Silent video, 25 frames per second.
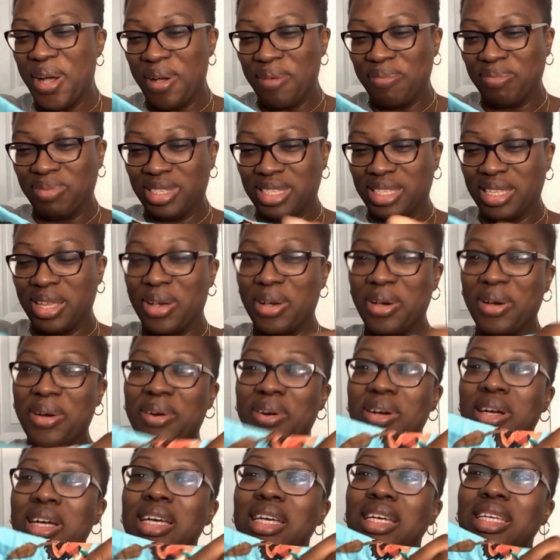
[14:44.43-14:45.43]

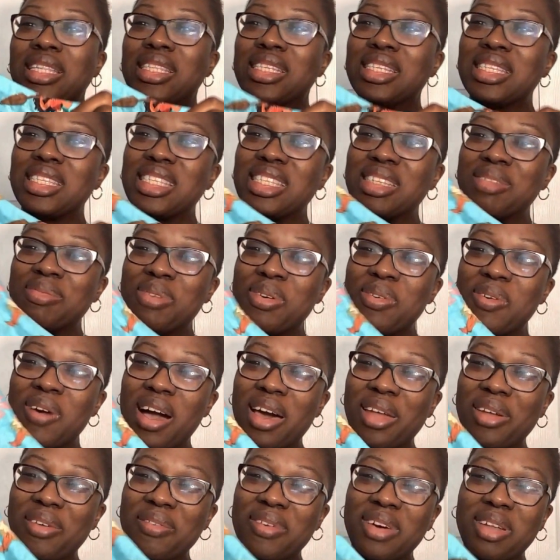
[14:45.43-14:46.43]
So this is a
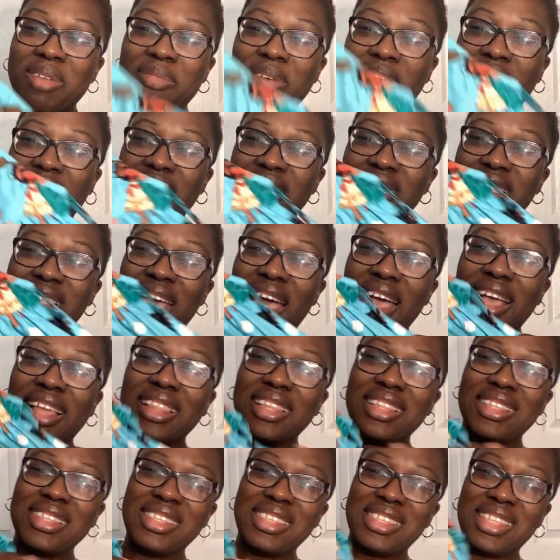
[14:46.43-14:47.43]
Moana one. I made
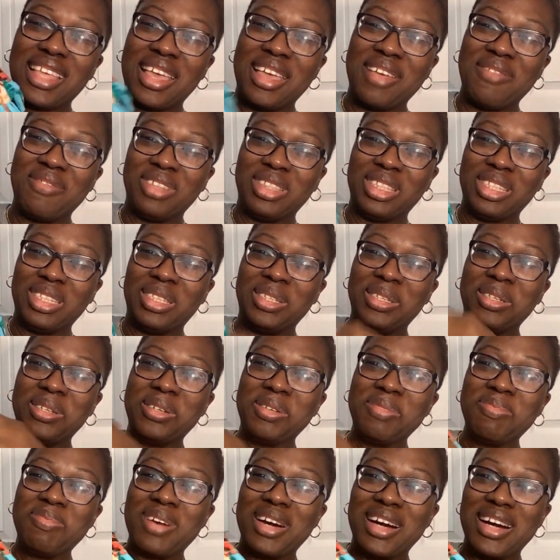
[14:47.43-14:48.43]
exactly the same with the 2
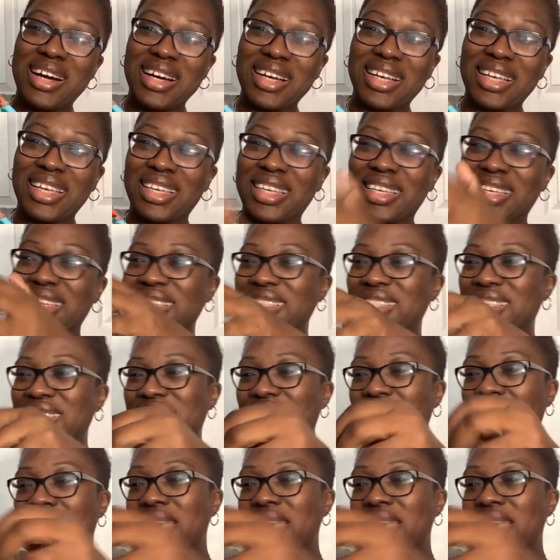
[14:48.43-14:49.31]
pockets,